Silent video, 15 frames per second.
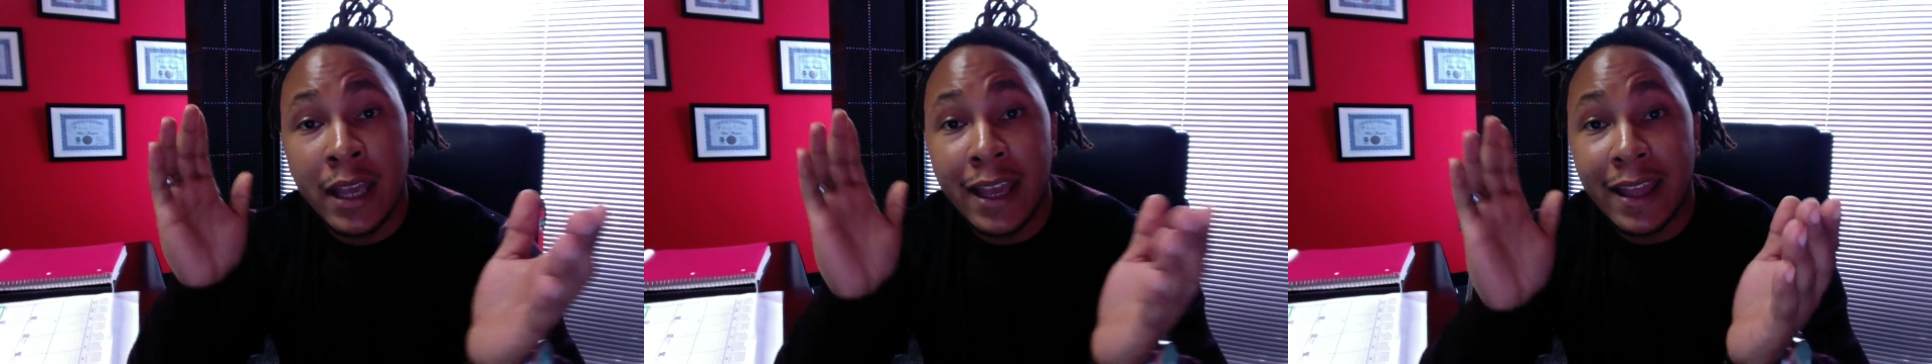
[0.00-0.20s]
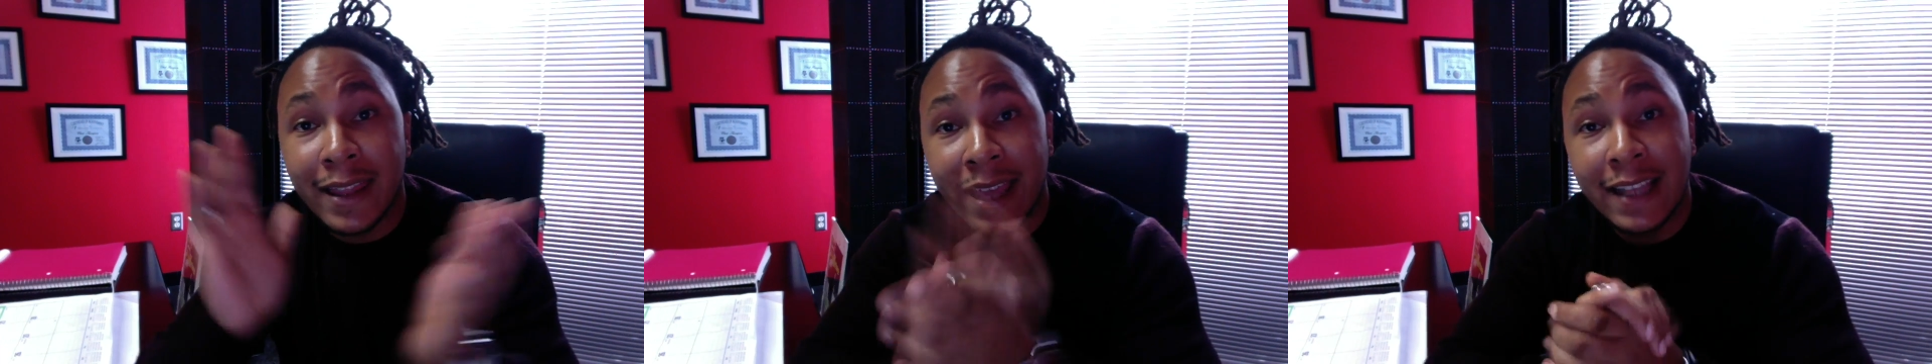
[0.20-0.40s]

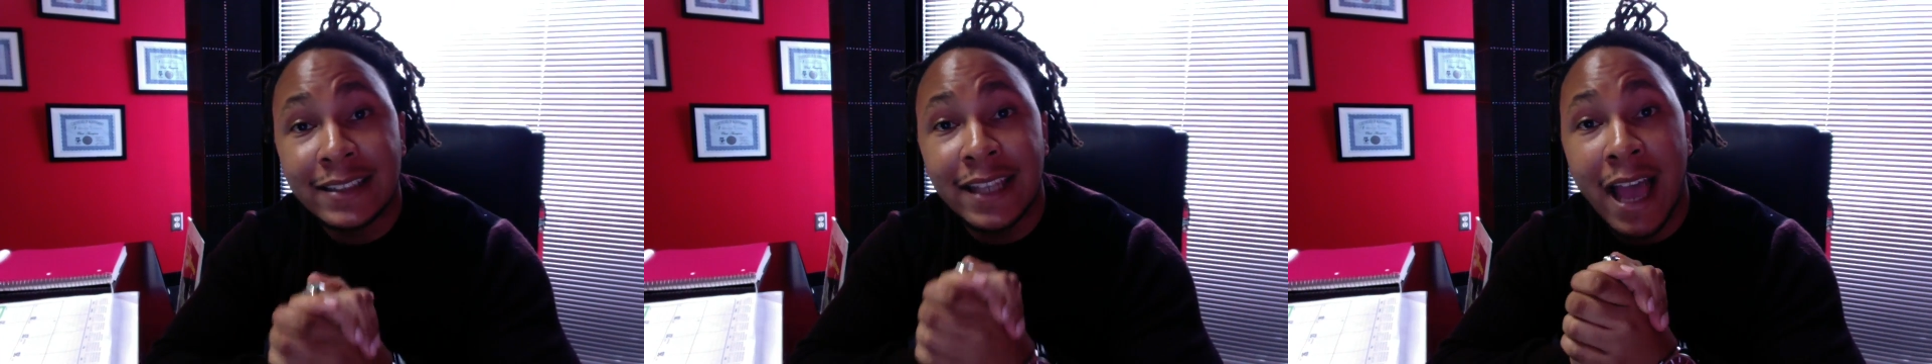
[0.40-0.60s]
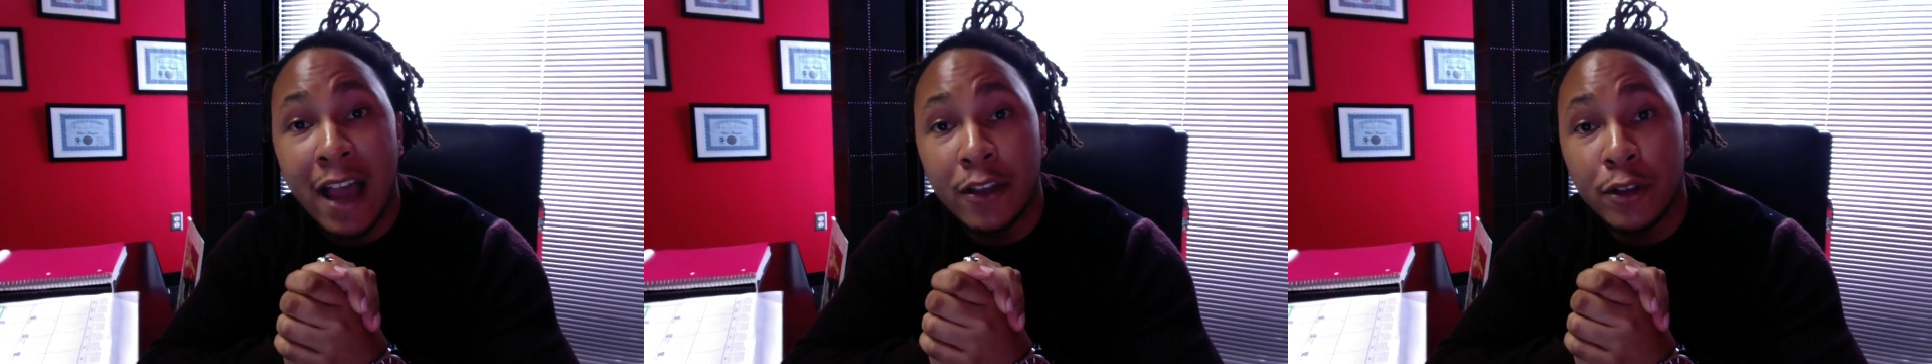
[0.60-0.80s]
And that's
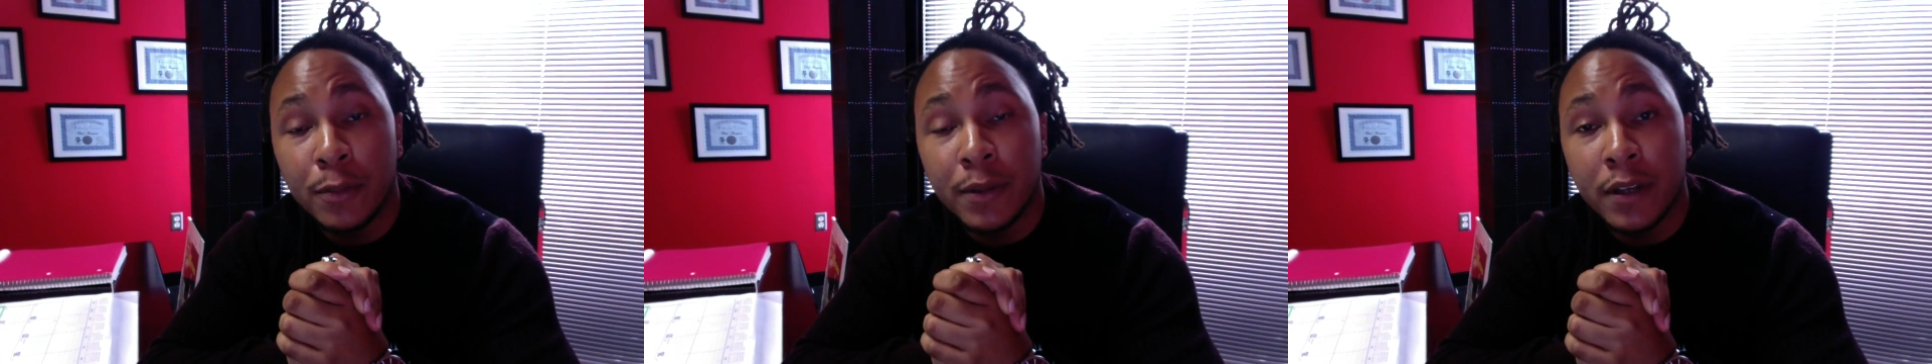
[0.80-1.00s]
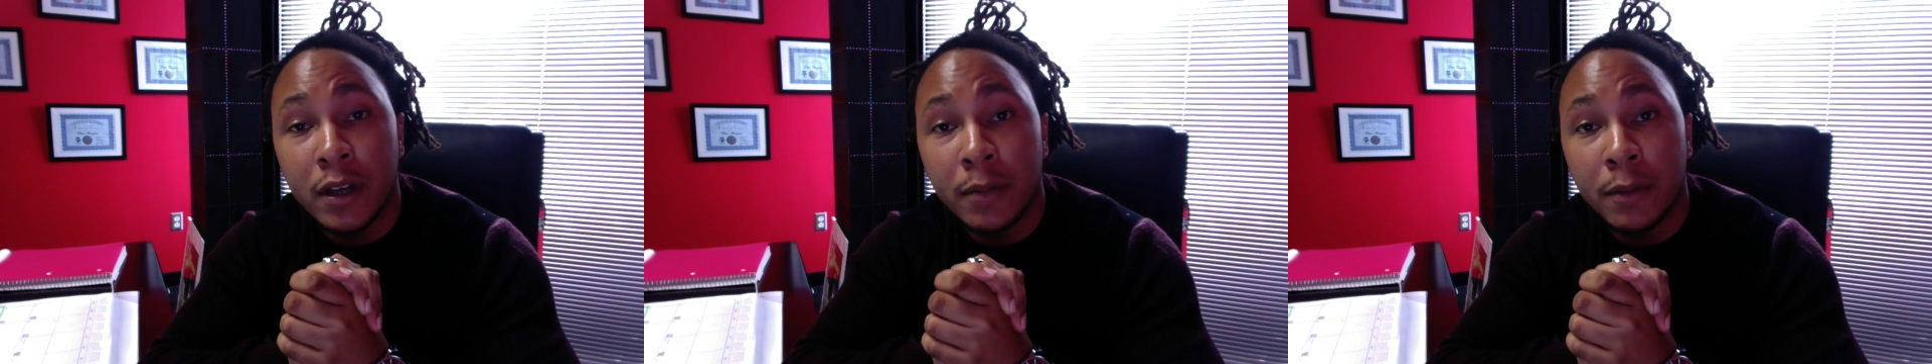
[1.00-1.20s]
how you
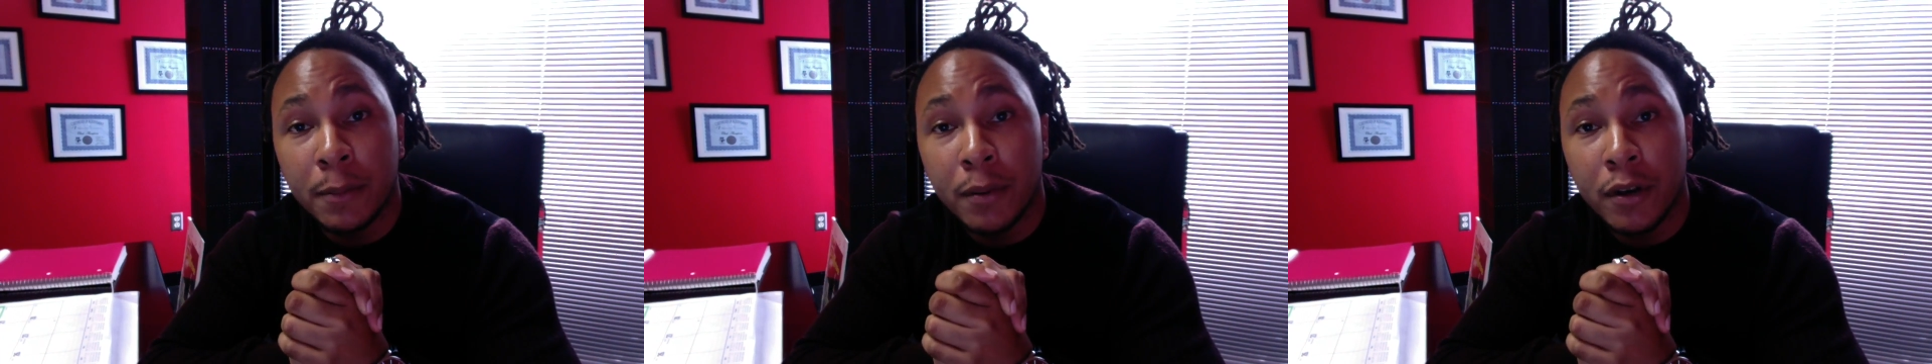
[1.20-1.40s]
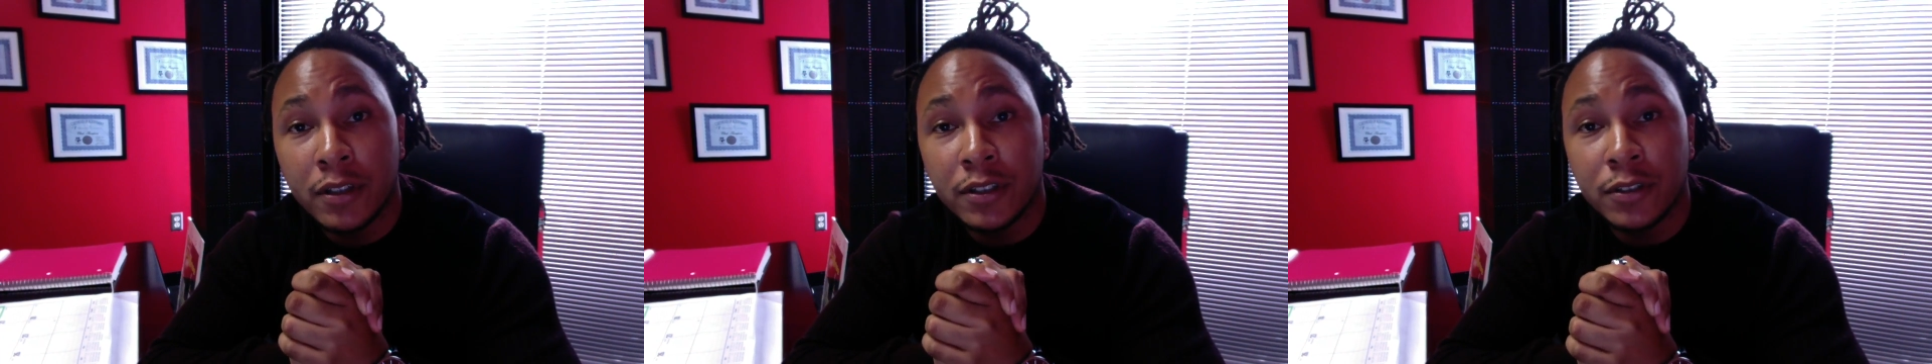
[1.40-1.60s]
become the
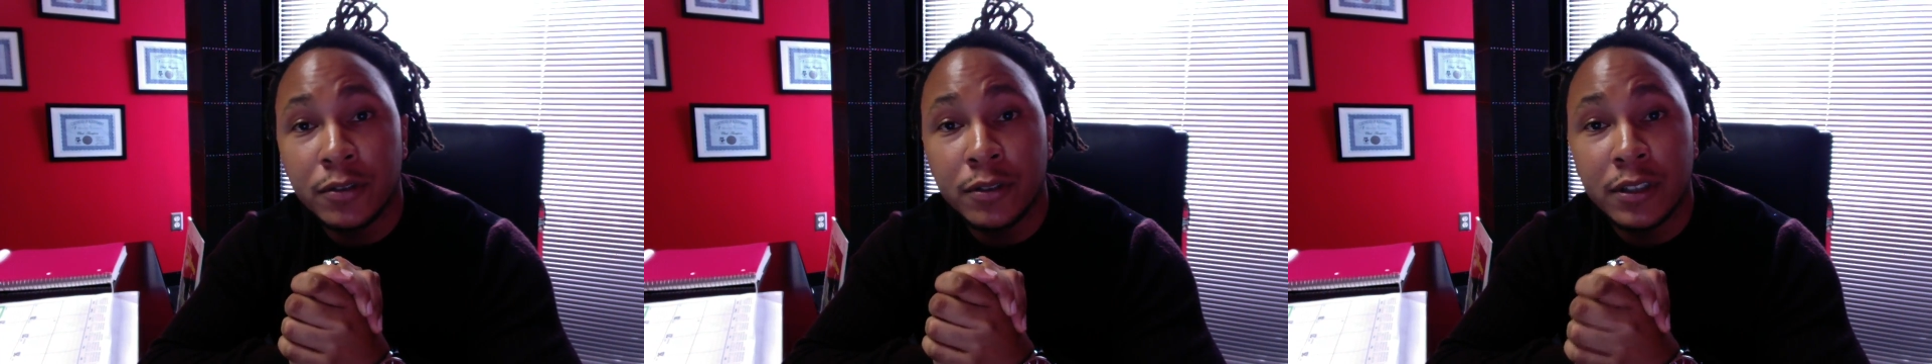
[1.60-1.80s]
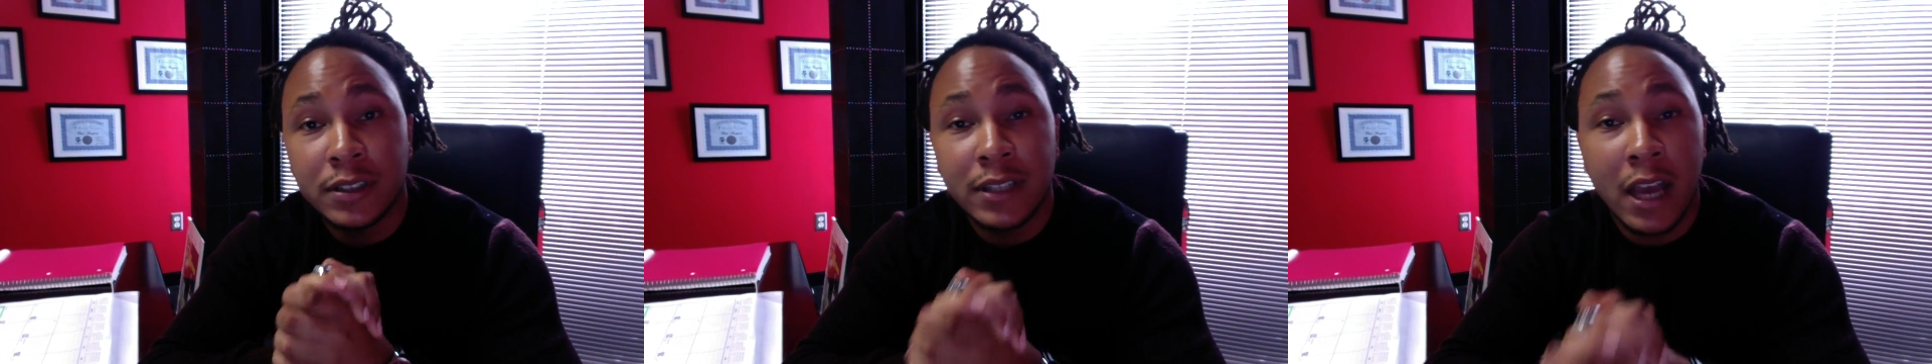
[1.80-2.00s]
person you
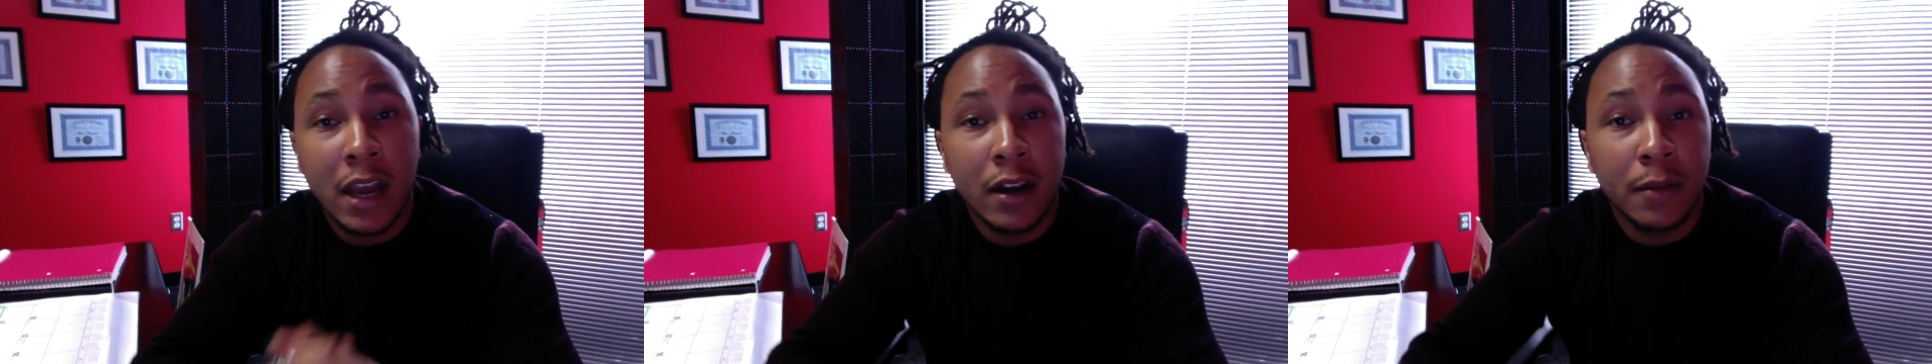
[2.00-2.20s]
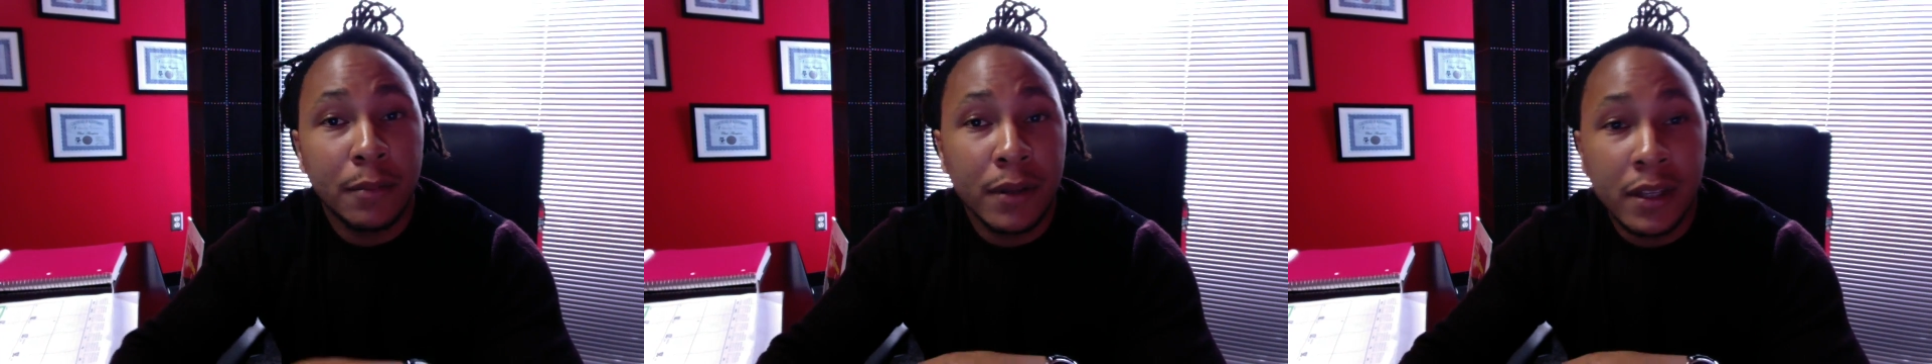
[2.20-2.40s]
desire
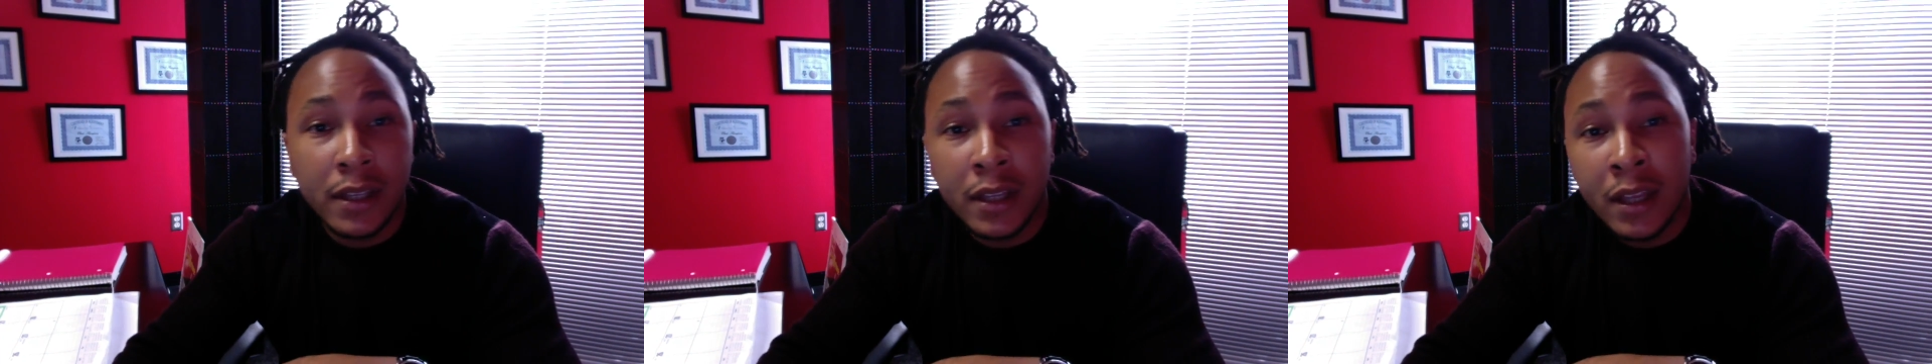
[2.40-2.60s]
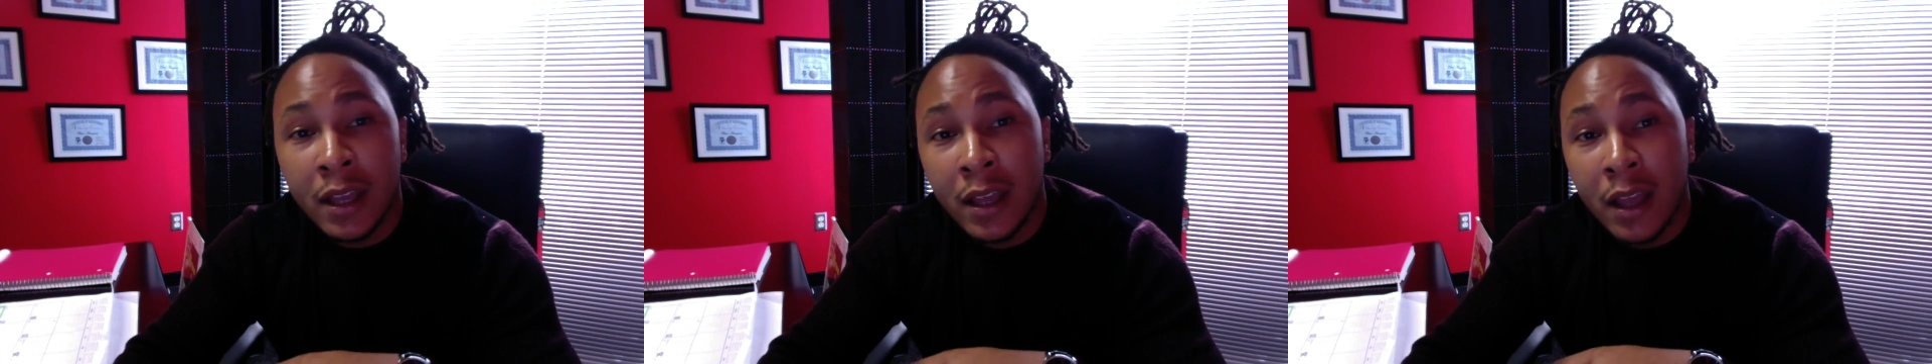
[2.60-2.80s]
to be.